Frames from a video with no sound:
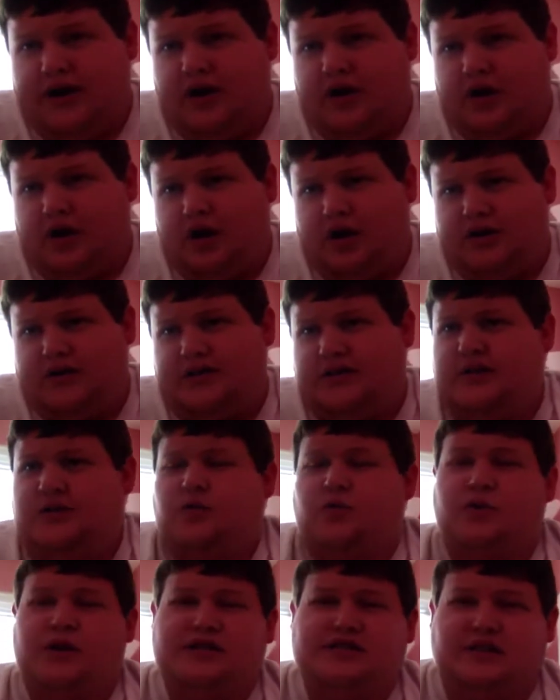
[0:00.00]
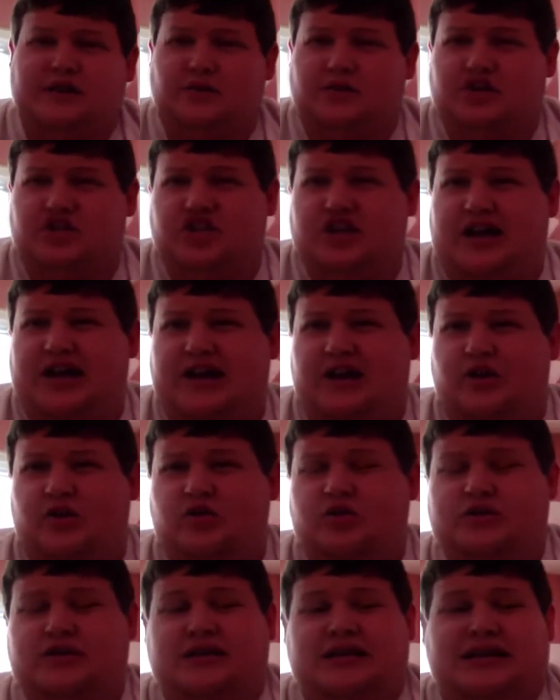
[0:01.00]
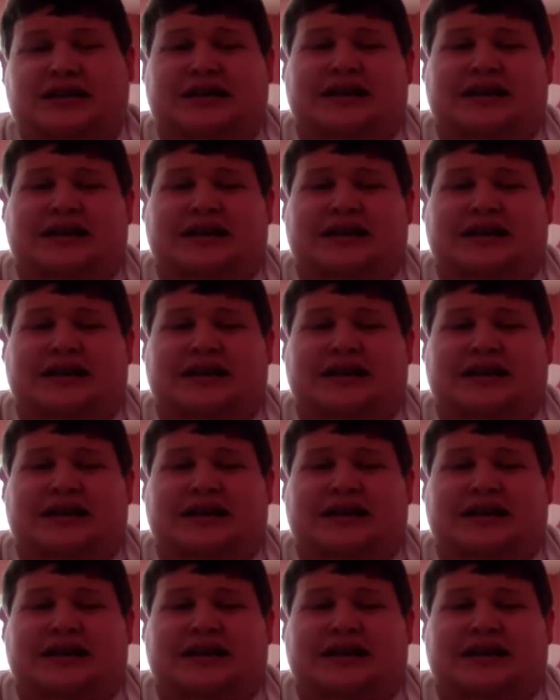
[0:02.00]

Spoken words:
Hart, Wrestling with Shadows.